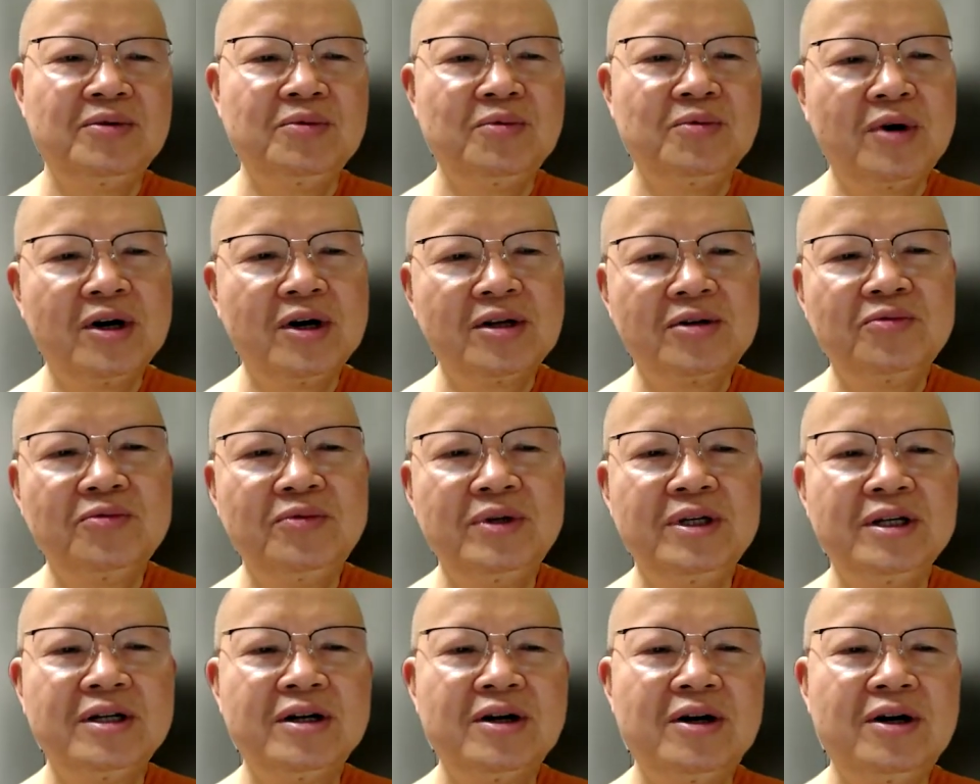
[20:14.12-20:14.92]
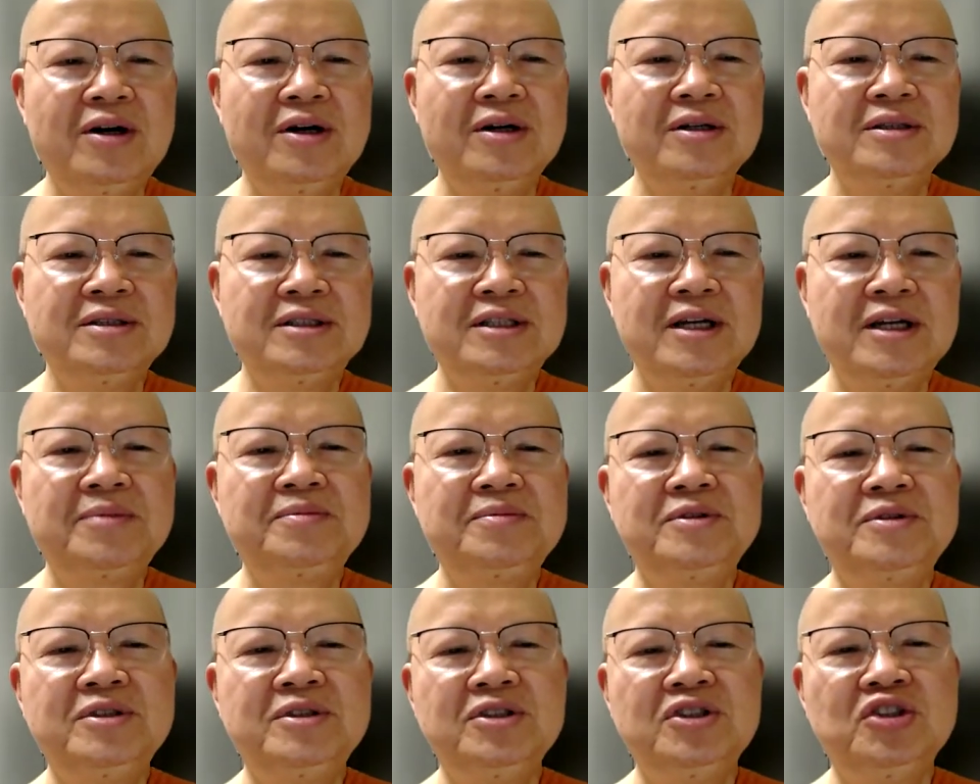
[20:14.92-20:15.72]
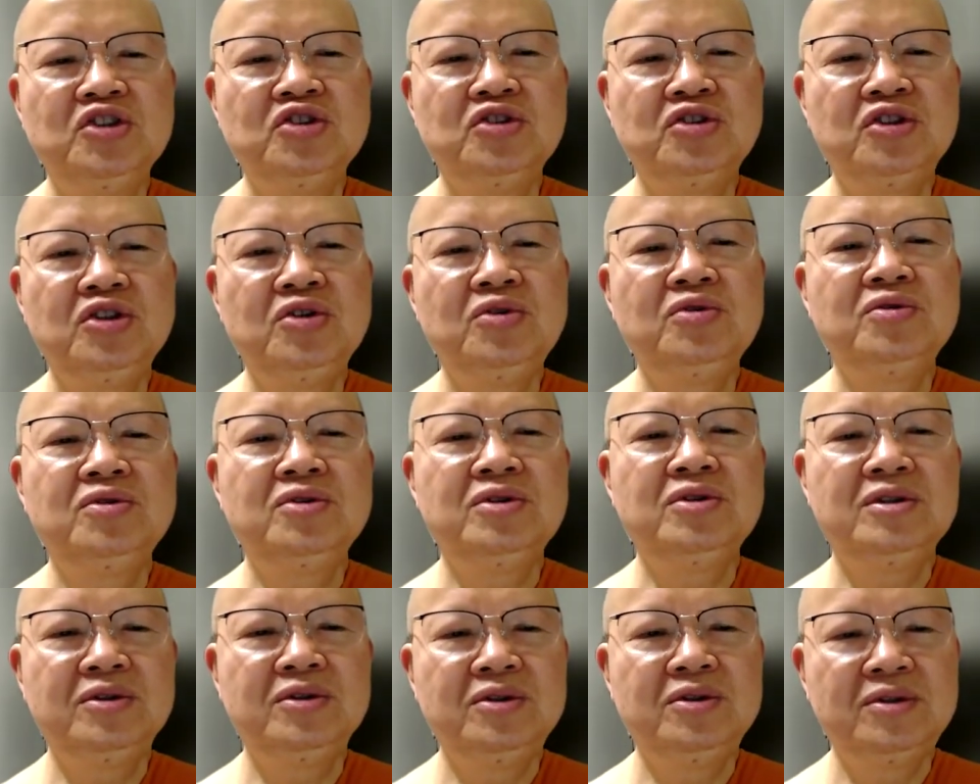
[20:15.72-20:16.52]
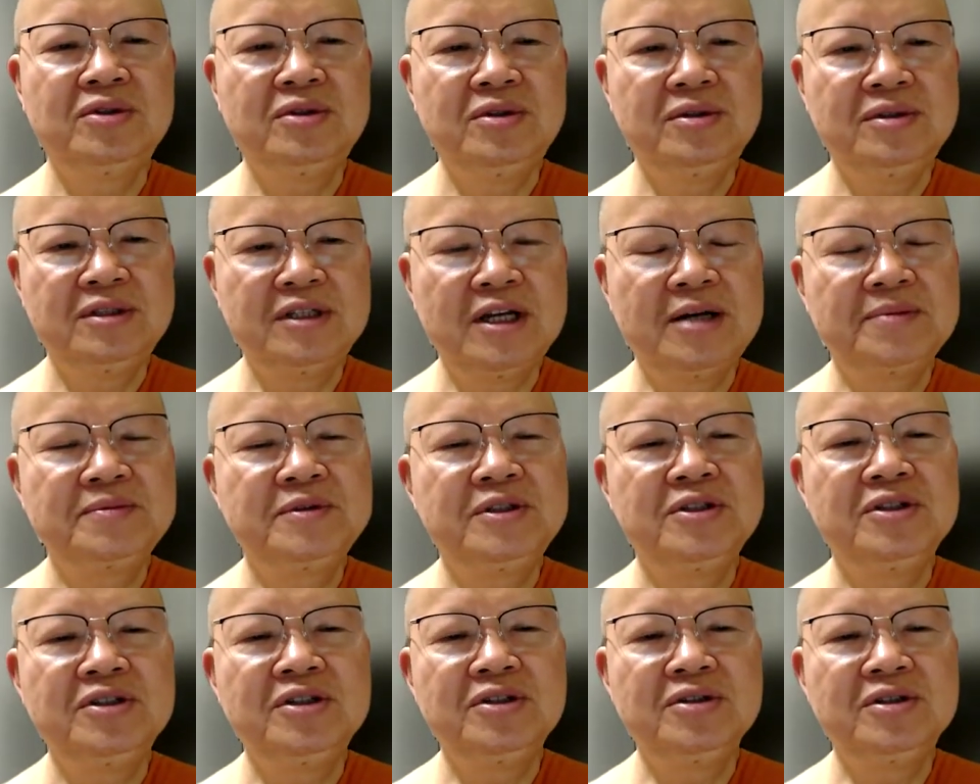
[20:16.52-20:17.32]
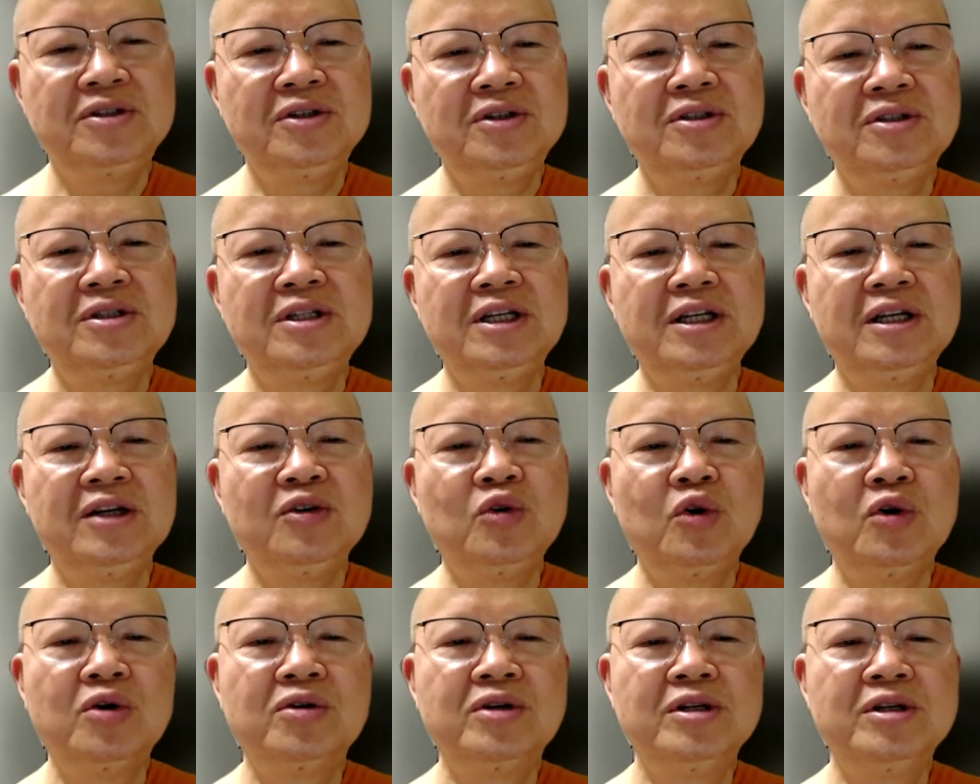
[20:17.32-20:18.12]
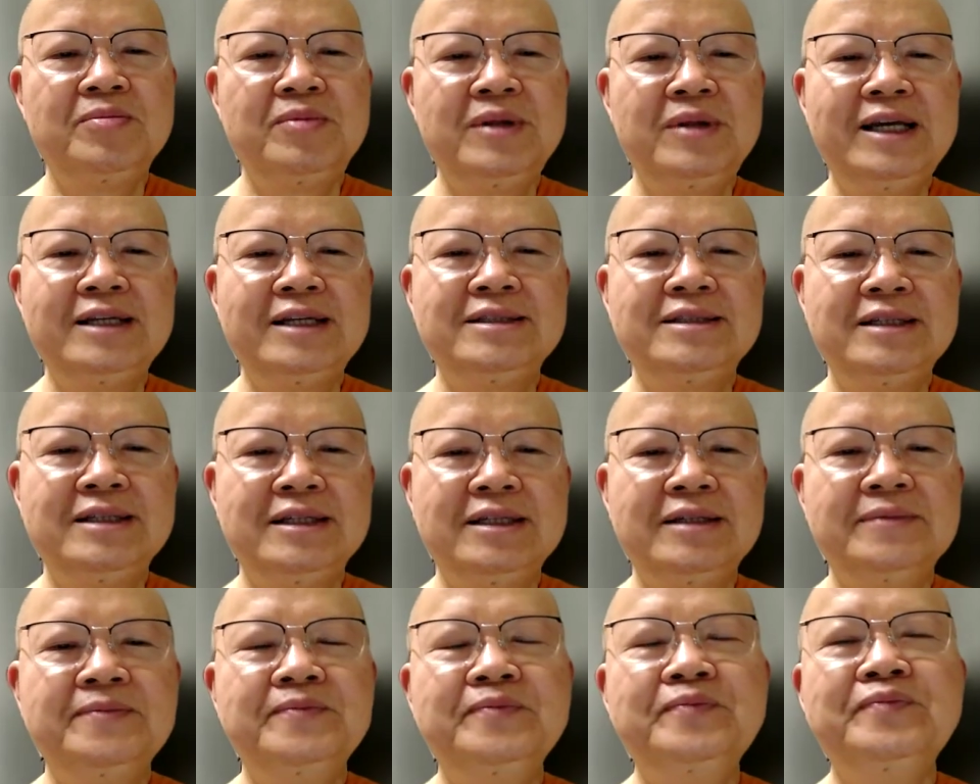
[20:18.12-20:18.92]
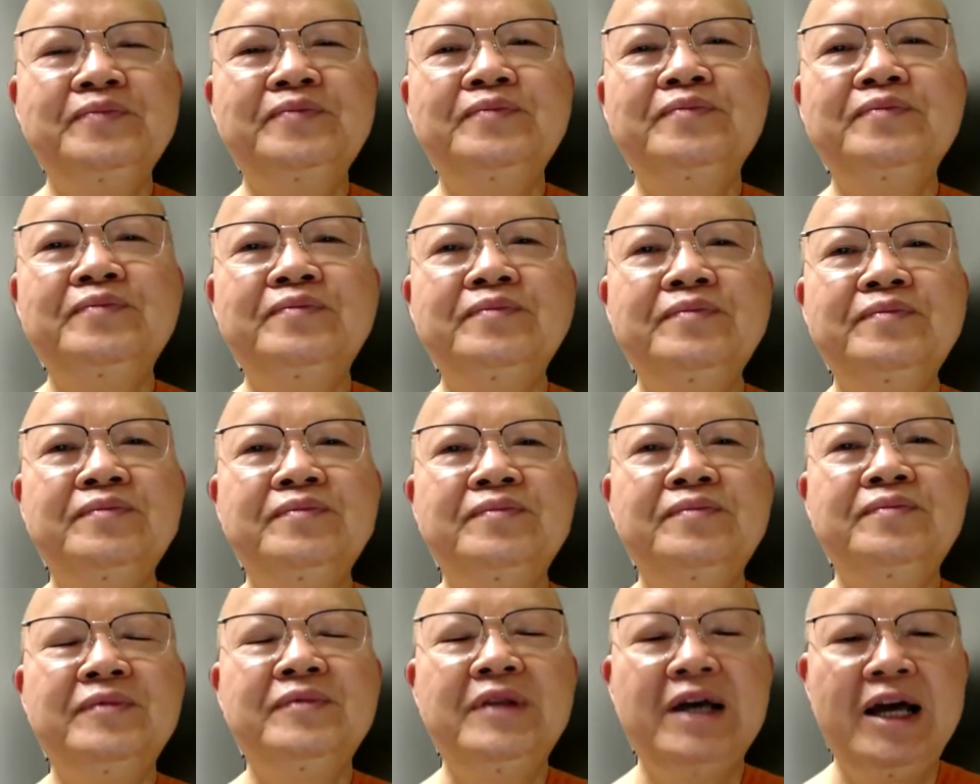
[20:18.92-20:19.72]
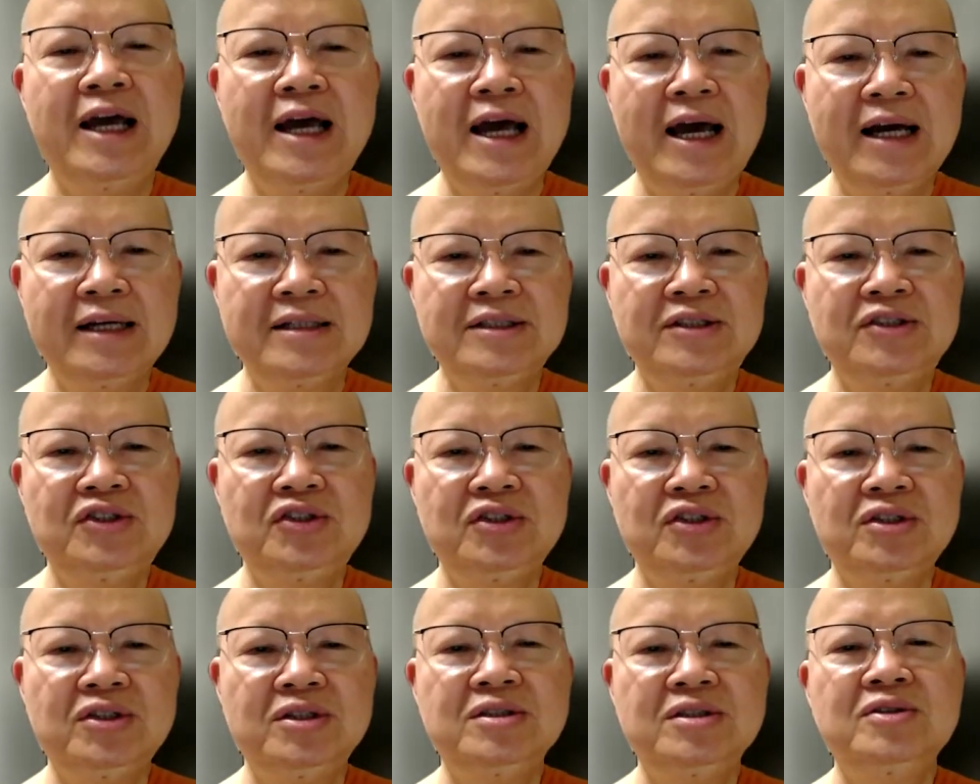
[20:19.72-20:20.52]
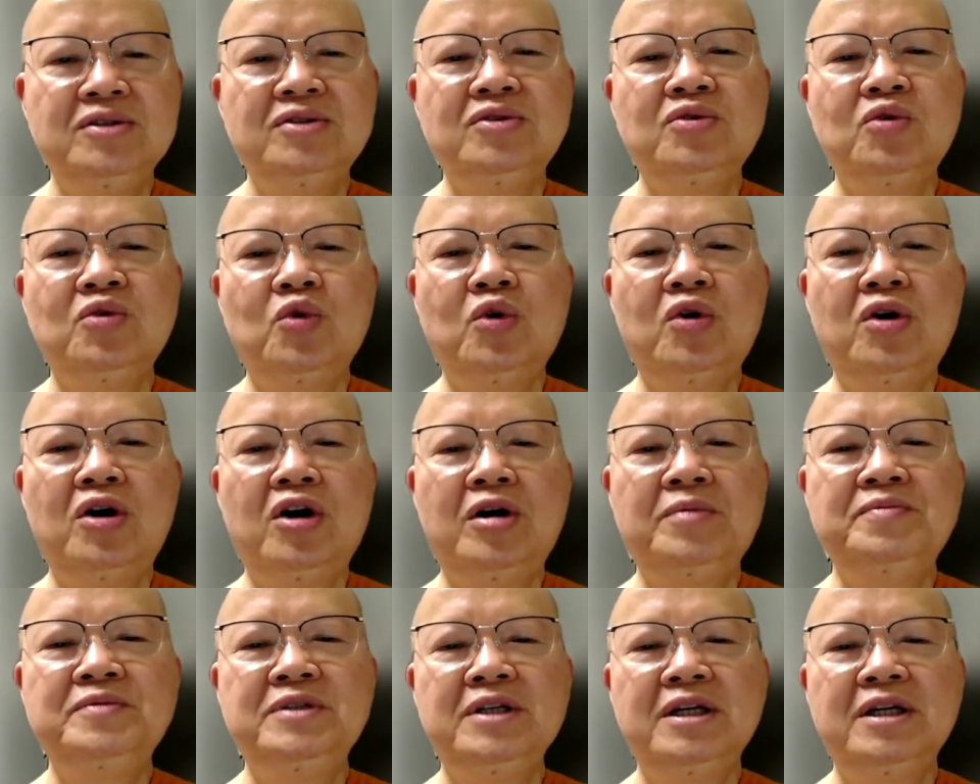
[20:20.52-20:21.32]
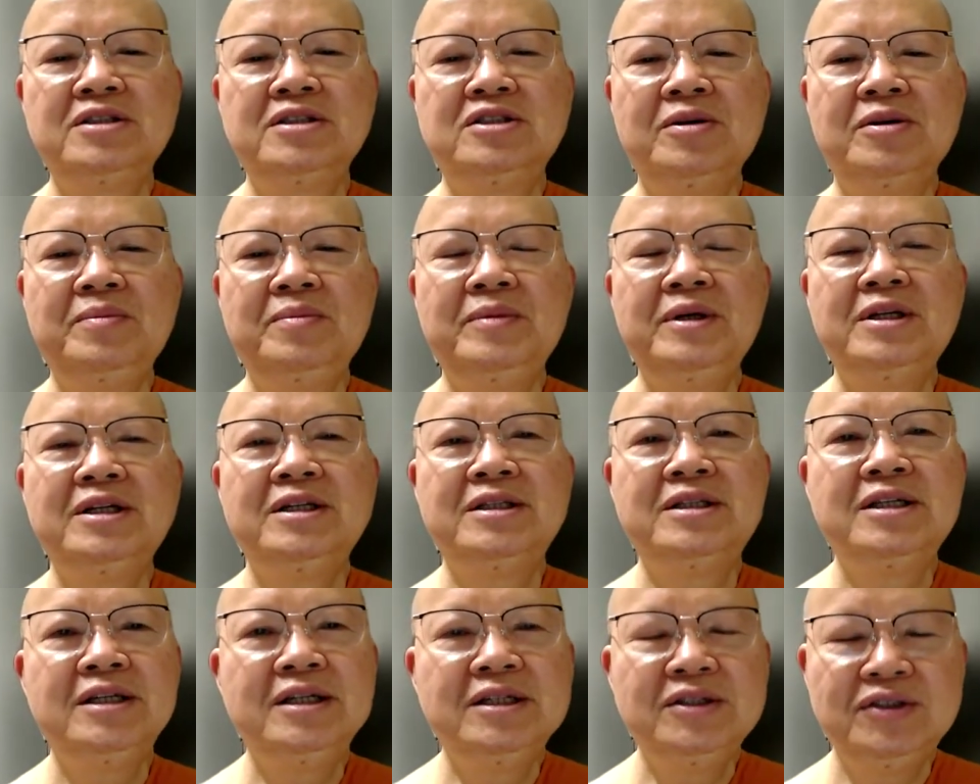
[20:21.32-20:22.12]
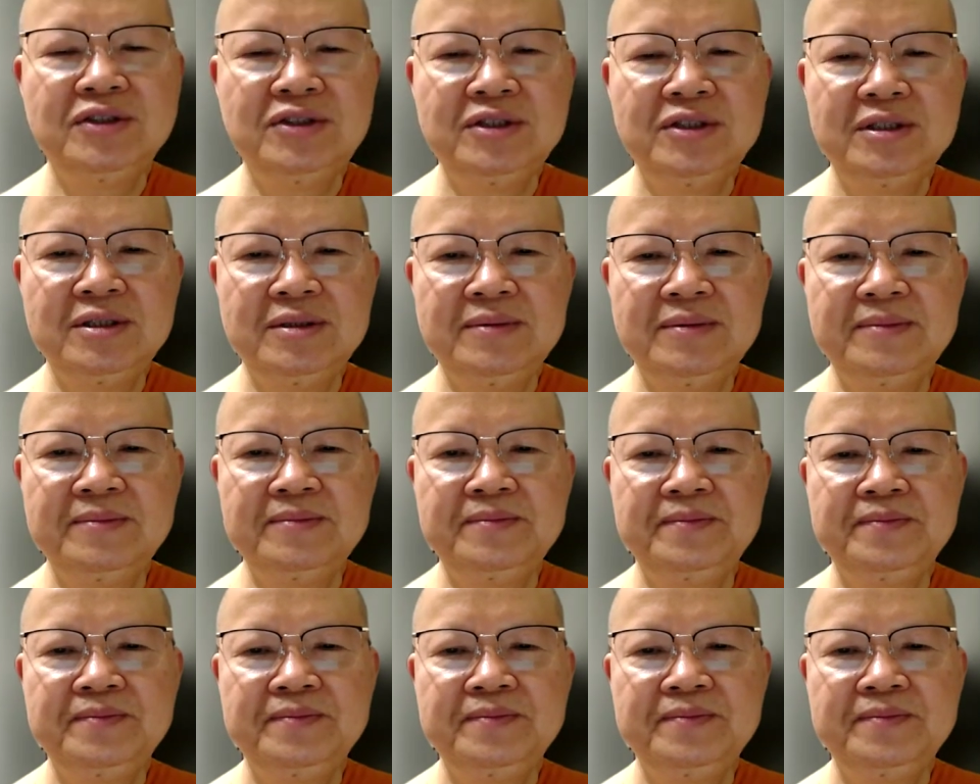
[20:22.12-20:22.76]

what we call substitute, substituting or replacing the action or objects of meditation.